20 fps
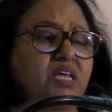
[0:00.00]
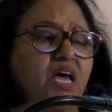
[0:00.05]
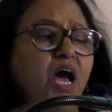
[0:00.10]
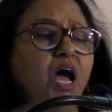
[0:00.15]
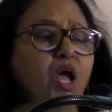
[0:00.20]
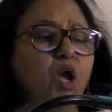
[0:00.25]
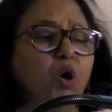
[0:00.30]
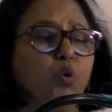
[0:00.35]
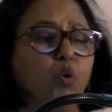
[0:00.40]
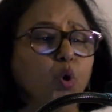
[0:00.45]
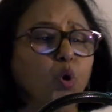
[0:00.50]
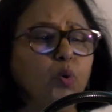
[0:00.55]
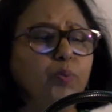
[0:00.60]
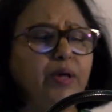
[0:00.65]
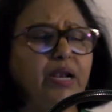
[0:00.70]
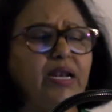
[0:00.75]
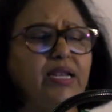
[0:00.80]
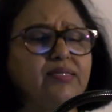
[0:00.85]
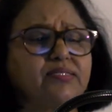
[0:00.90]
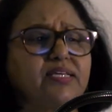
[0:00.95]
Uh, who
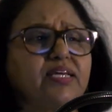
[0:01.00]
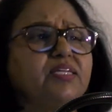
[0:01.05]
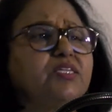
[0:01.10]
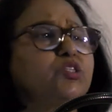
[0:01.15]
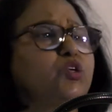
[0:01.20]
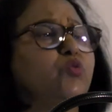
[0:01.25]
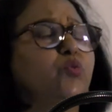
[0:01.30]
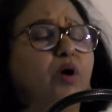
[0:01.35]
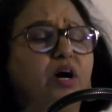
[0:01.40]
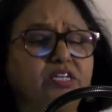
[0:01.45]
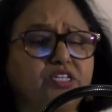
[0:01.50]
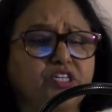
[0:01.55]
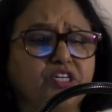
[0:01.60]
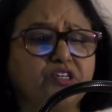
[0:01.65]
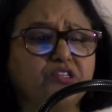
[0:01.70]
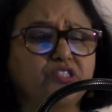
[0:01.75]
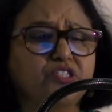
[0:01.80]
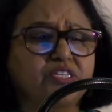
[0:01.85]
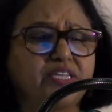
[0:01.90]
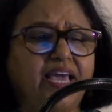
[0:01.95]
will listen to what you
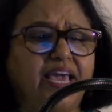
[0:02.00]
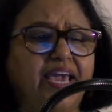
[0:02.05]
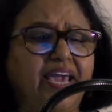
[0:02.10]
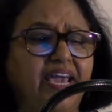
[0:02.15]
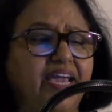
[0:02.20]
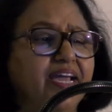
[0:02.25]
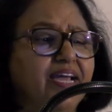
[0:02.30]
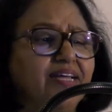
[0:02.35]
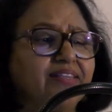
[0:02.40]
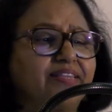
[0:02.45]
say?